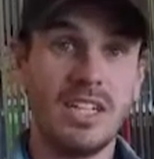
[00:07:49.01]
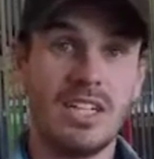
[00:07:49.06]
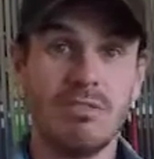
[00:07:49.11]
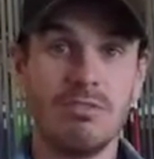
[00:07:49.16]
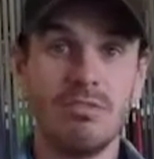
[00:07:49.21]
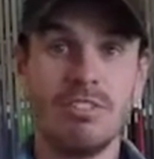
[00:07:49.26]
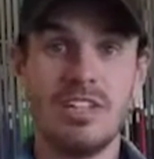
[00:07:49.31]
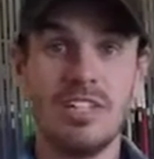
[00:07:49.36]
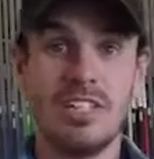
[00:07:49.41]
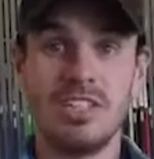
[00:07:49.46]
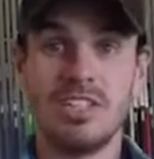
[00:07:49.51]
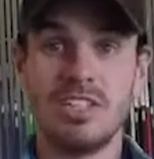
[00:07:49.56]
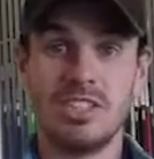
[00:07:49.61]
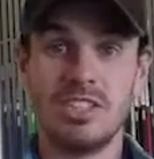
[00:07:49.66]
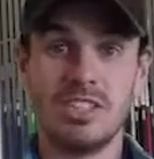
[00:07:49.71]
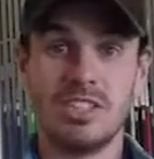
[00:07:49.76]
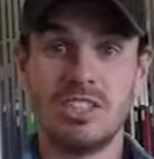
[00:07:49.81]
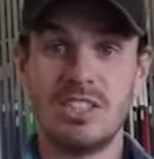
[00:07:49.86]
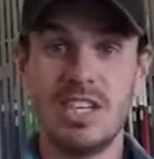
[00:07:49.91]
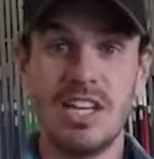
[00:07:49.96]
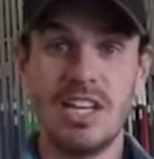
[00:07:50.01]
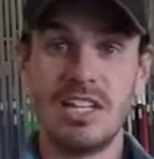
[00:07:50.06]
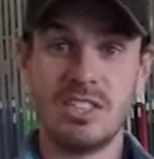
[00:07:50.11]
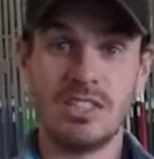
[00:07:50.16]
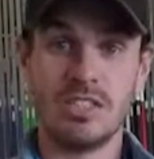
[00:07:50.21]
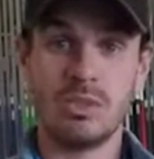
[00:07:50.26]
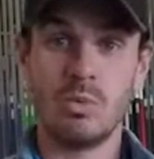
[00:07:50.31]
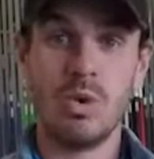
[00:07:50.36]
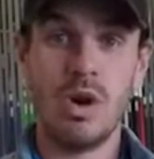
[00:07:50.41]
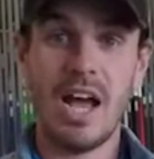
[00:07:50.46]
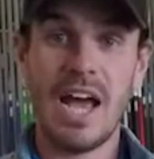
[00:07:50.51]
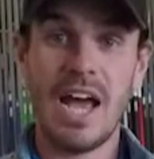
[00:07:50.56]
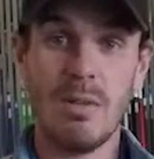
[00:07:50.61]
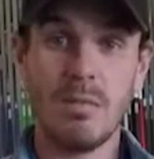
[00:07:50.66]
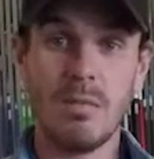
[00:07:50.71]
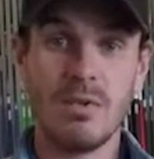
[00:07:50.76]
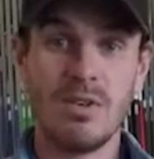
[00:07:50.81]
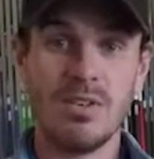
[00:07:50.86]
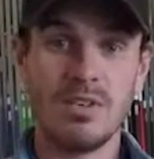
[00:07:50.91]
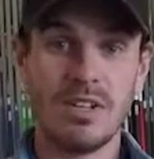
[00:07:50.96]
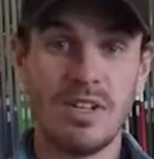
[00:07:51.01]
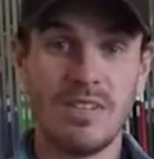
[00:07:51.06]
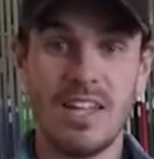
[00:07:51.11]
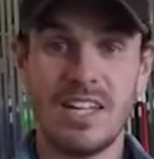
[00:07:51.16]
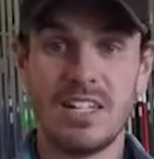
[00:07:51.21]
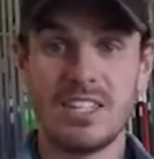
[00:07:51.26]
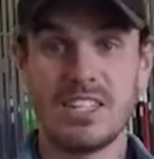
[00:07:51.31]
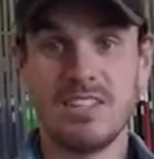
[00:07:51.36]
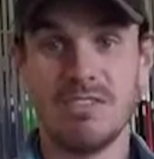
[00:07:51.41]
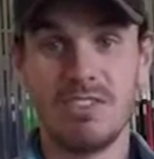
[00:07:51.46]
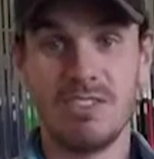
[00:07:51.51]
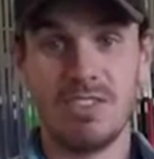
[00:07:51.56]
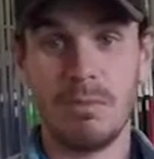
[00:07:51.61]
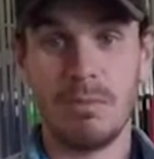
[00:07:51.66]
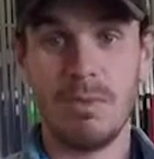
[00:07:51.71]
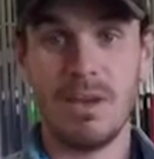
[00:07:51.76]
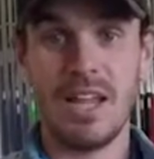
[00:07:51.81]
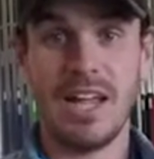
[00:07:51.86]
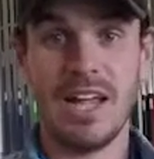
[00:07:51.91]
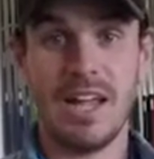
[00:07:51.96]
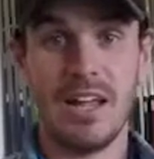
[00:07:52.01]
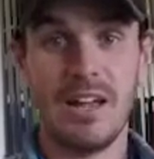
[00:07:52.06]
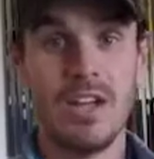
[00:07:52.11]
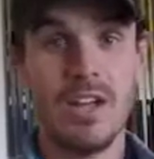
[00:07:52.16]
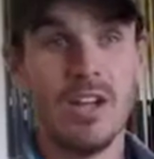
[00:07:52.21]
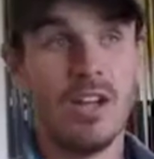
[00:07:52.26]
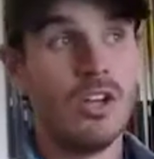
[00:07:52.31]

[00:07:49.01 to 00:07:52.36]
It really is just telling us what happened, and that's giving the player